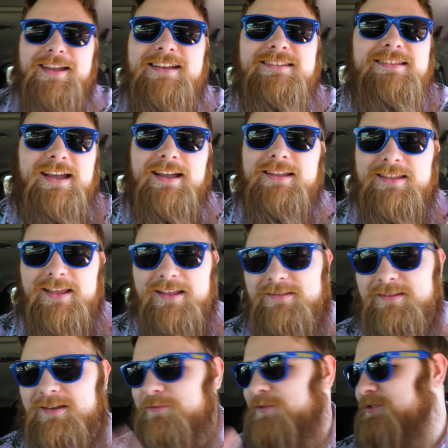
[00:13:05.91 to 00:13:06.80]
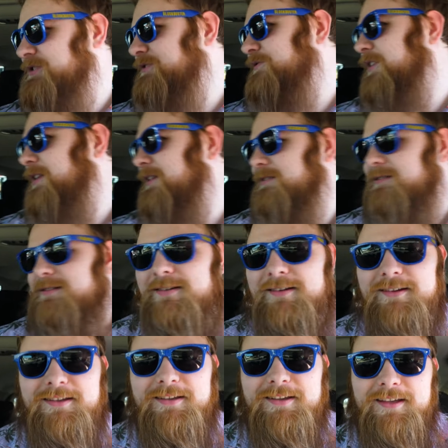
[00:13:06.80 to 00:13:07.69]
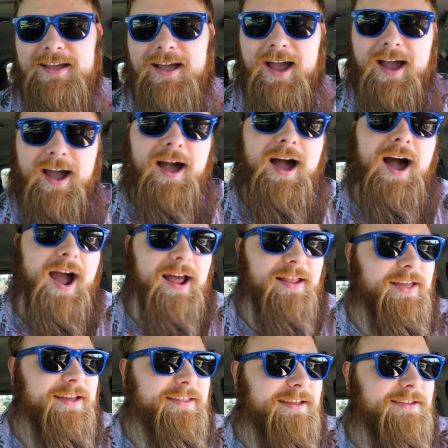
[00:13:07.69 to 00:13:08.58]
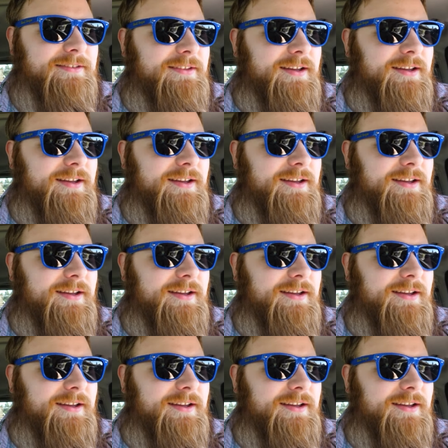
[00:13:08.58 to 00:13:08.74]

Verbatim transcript: He's not into that stuff, which is fine. I like that